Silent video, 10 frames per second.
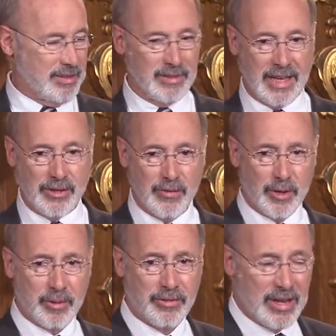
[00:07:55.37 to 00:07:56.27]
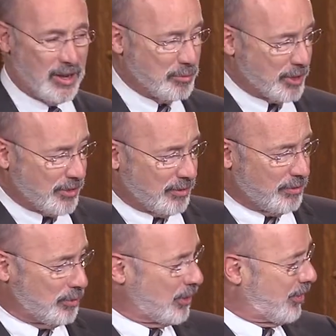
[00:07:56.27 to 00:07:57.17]
Thank you very much. Now I'm gonna
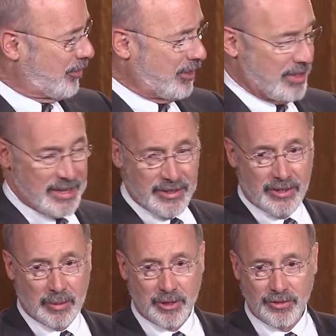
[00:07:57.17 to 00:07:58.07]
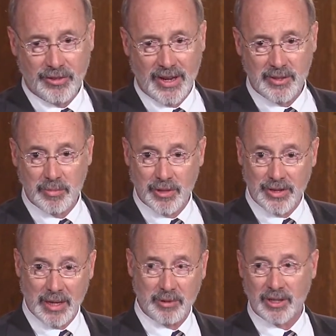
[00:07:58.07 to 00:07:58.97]
we're gonna sit down here and I'm gonna sign the bill.
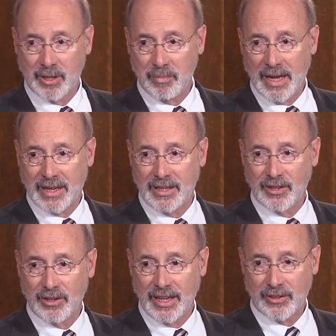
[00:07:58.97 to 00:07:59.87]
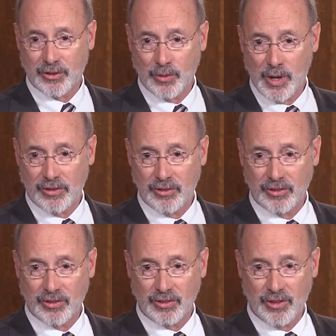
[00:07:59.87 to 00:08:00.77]
Then I'm gonna come back here and answer
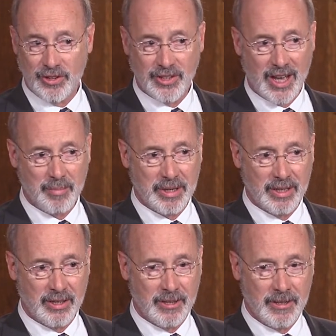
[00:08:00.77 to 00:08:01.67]
questions on topic.